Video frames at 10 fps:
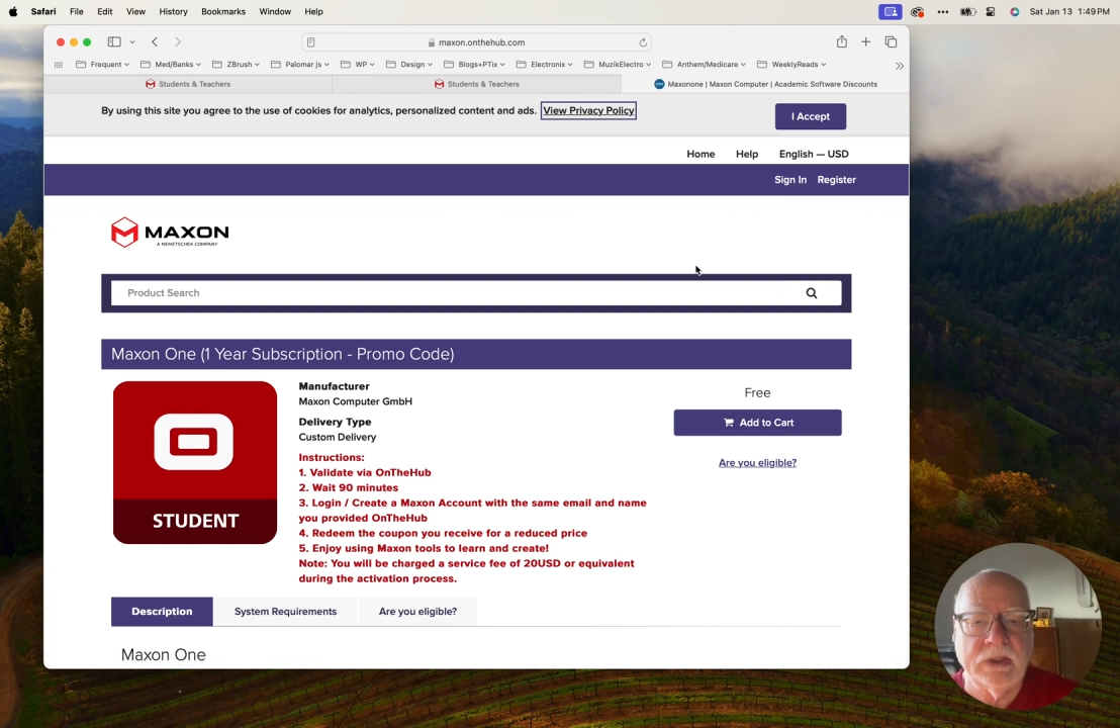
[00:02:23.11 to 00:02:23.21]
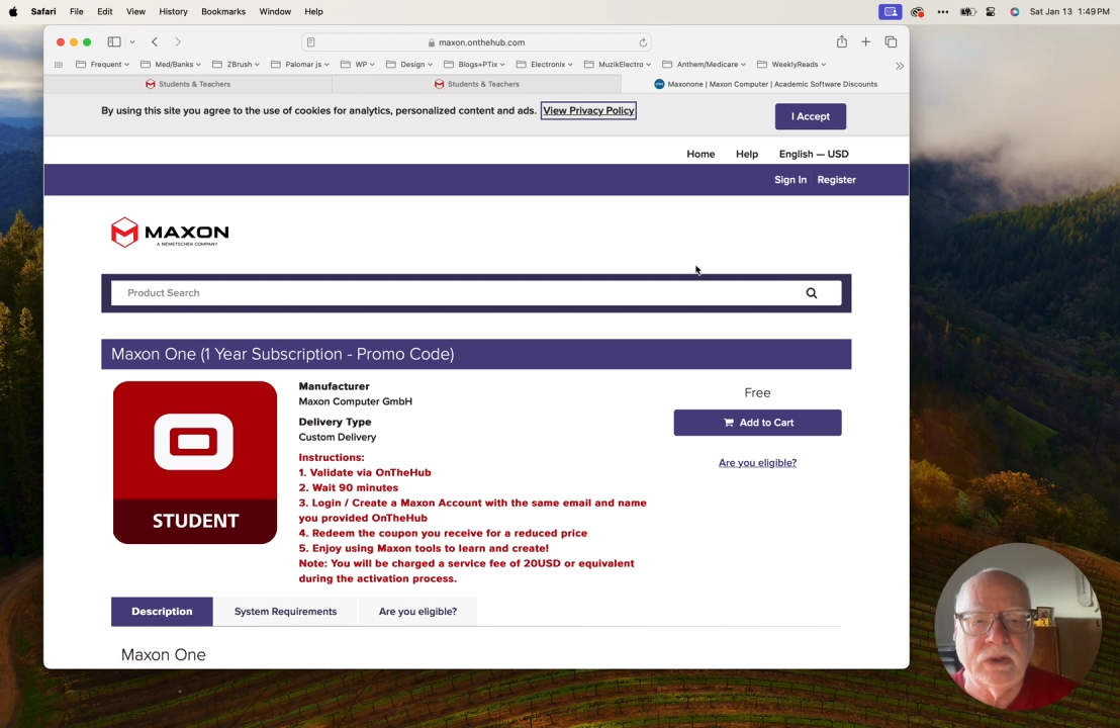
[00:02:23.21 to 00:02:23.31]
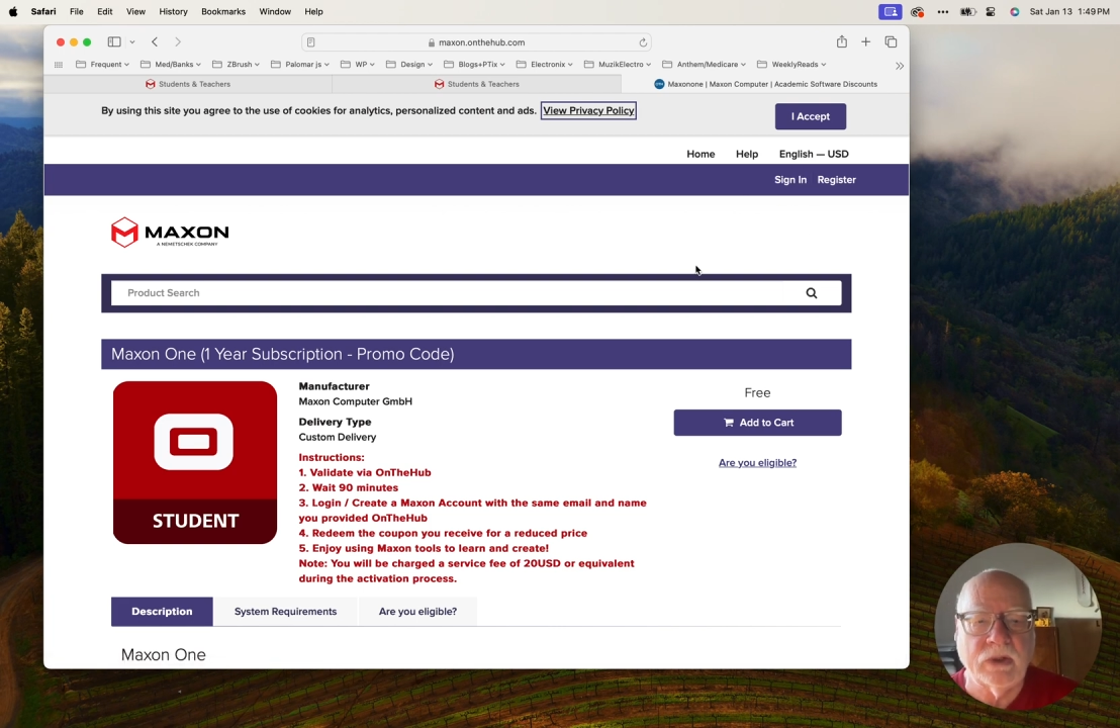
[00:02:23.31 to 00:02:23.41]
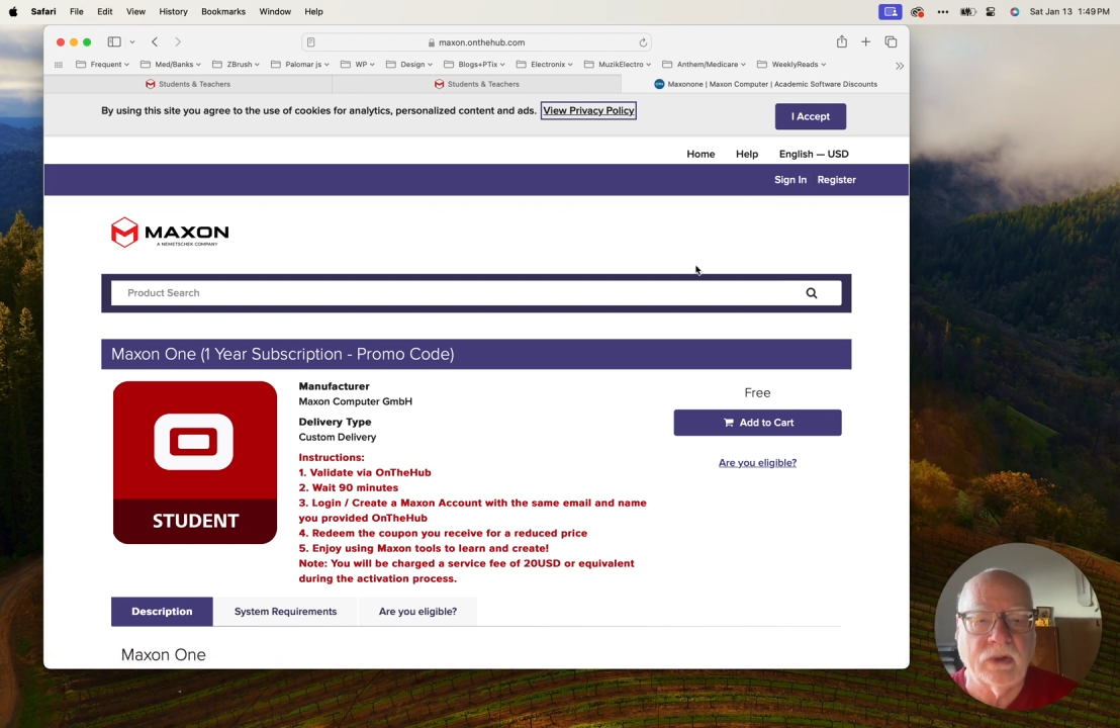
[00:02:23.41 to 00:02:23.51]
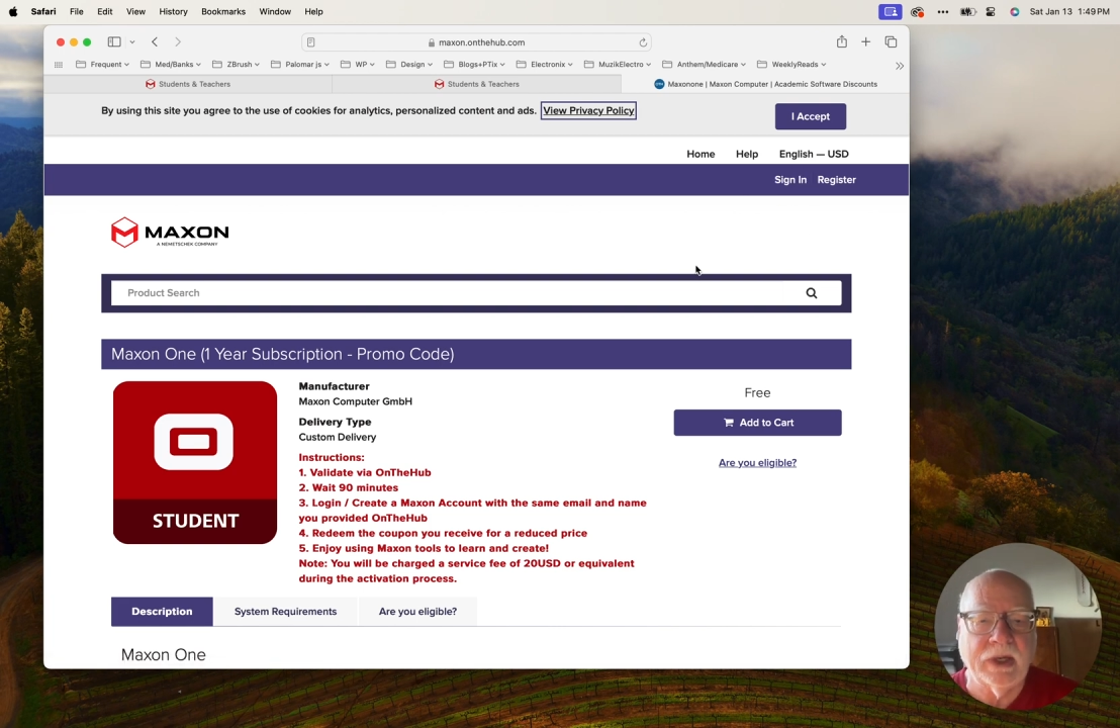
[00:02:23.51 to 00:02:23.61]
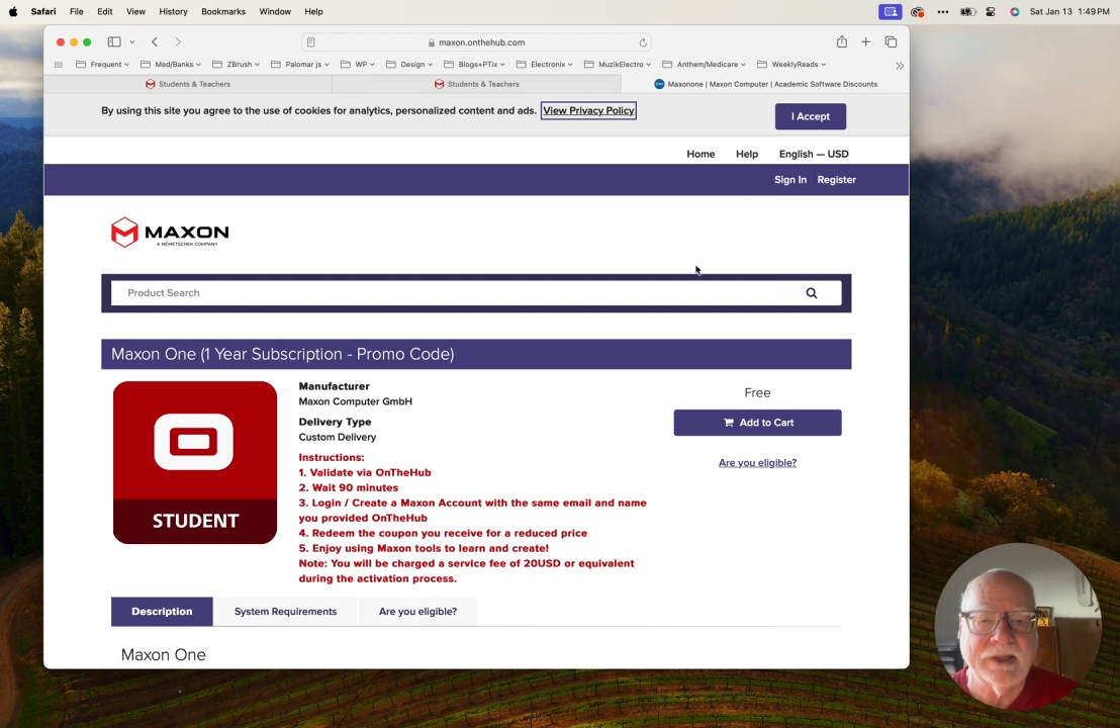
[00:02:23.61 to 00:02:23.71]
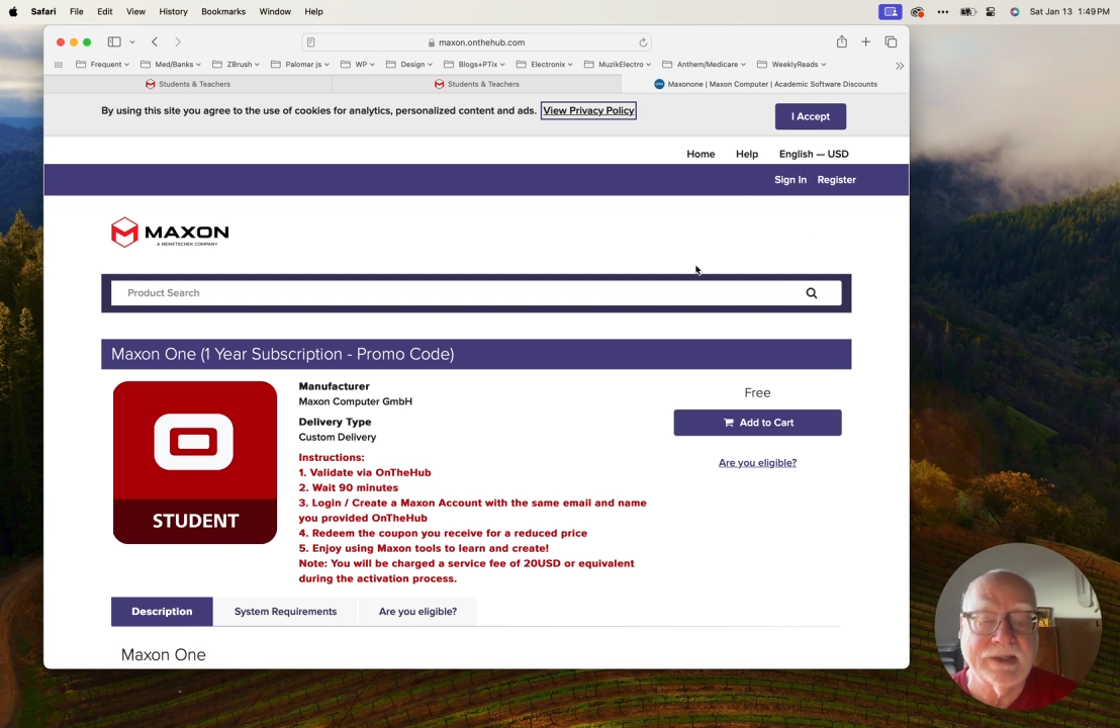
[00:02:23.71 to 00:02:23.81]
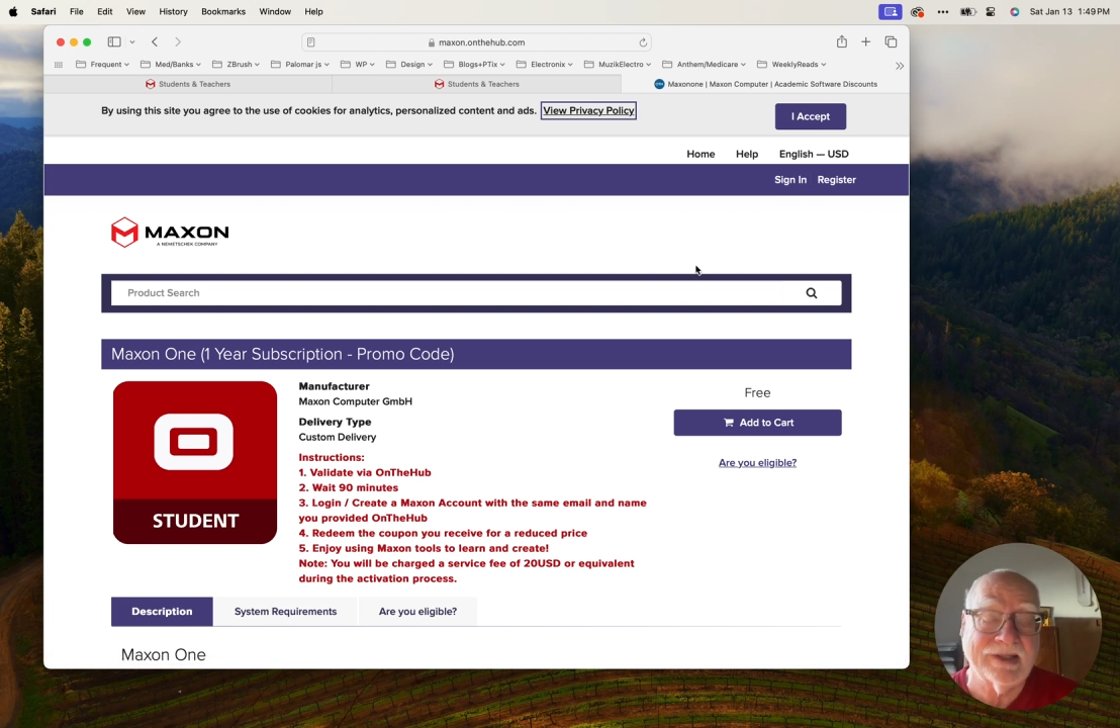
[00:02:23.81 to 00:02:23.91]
to create this